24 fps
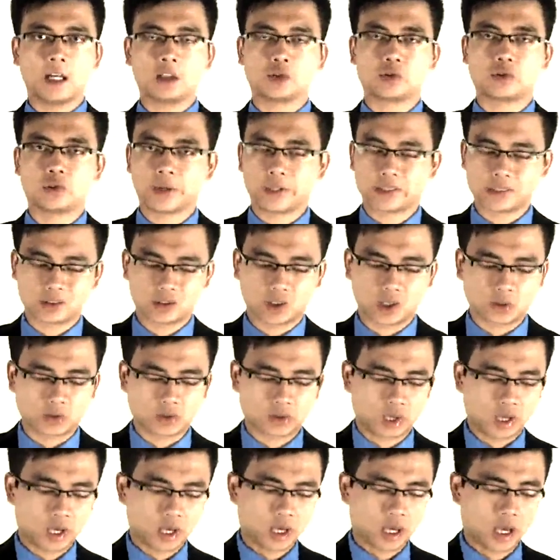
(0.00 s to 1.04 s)
address
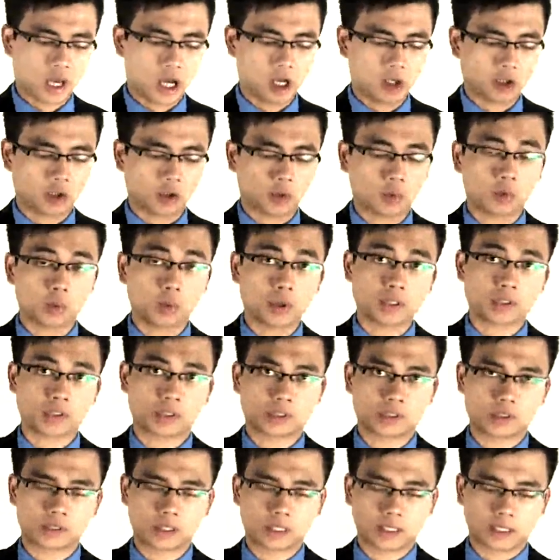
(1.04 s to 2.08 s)
those
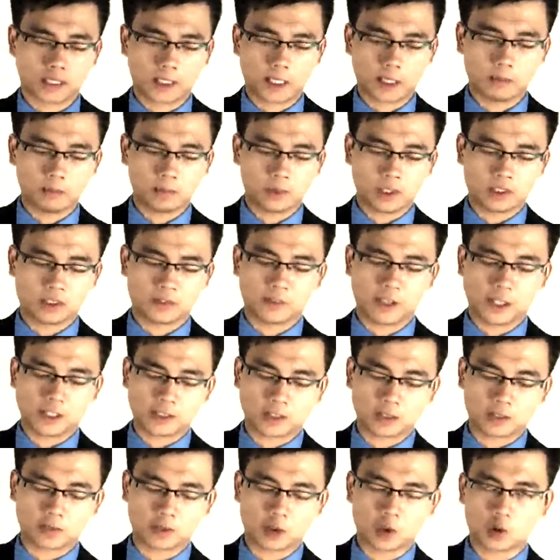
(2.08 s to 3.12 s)
risks that the company is
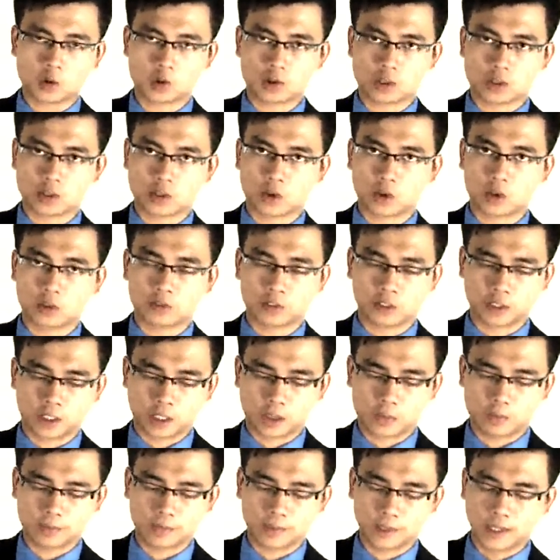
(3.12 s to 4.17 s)
facing, of course, it's good for the
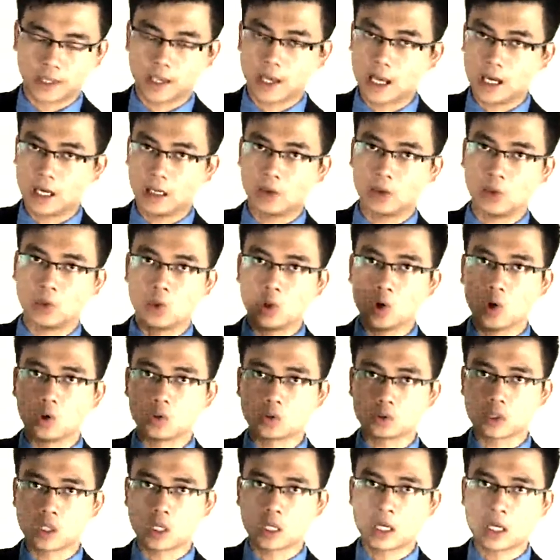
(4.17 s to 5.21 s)
company
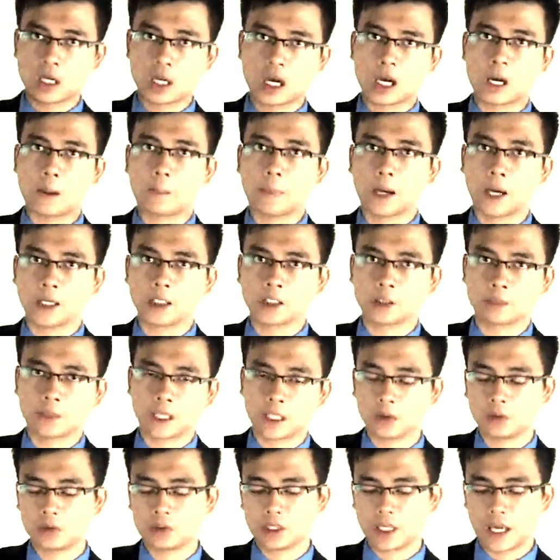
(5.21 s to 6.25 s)
not paying the
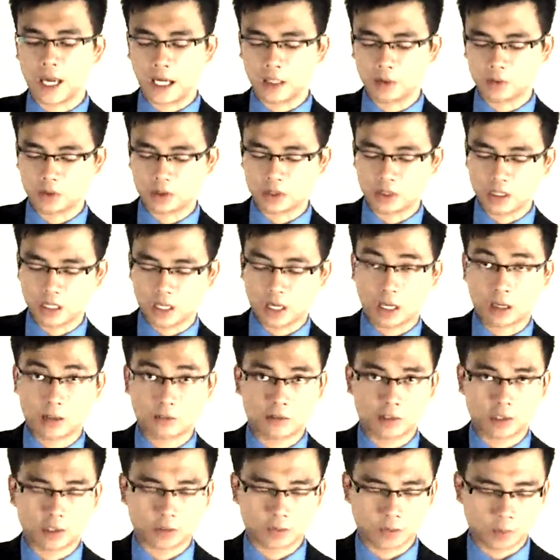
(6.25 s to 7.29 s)
penalty out
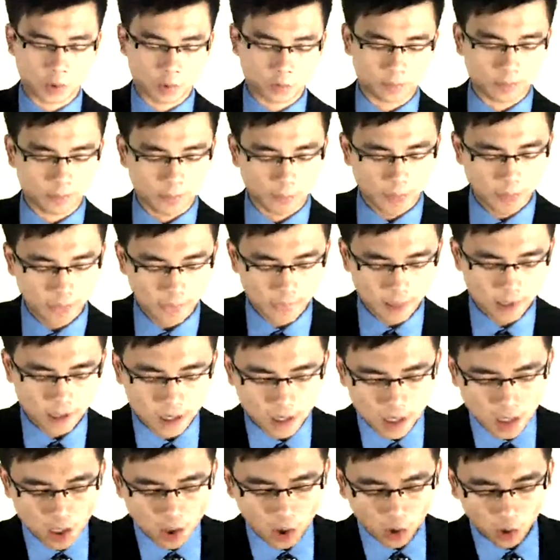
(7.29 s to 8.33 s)
furthermore.
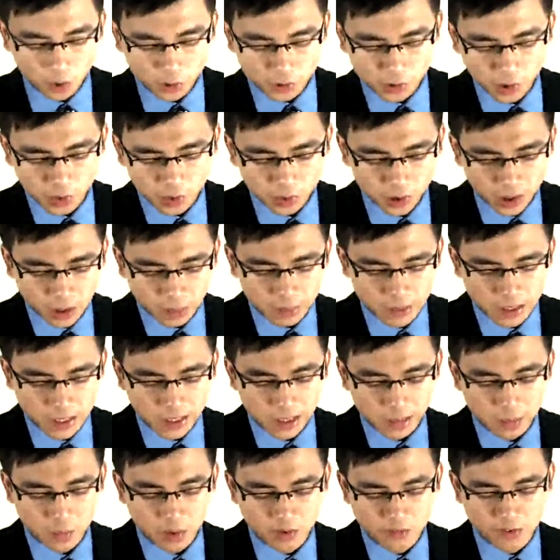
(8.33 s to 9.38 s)
Also, audit committee
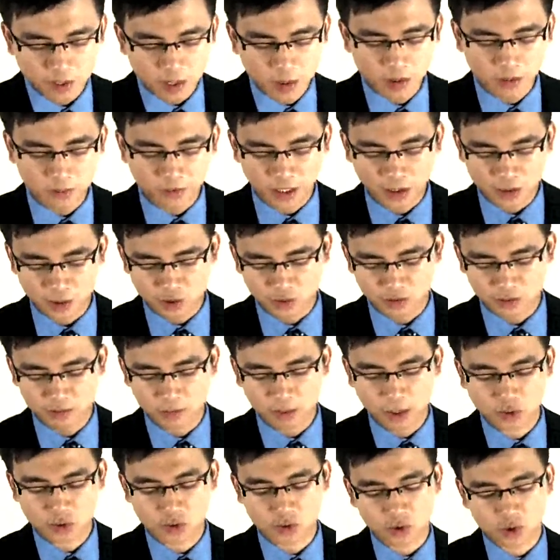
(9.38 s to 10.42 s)
can review the financial
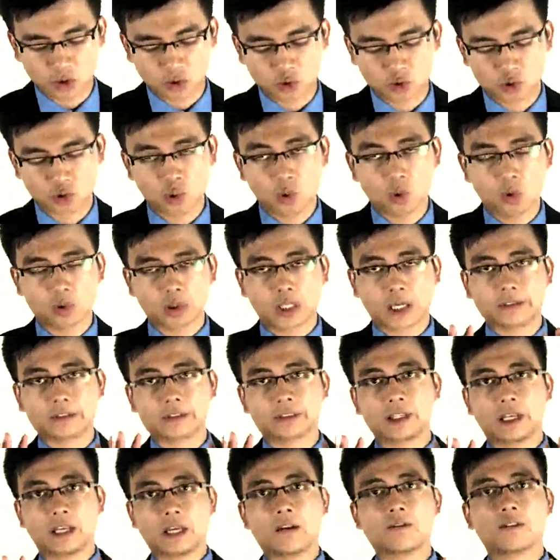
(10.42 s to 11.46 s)
information to ensure that
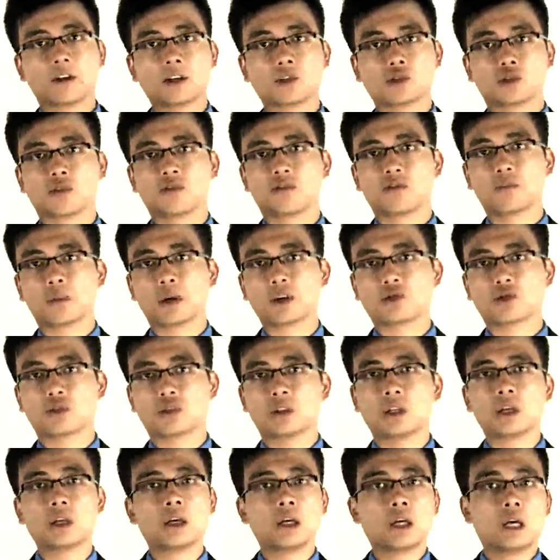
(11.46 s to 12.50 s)
the financial
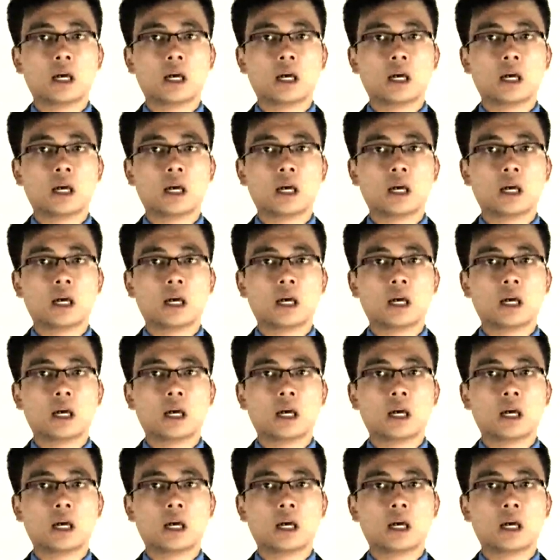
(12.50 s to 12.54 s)
information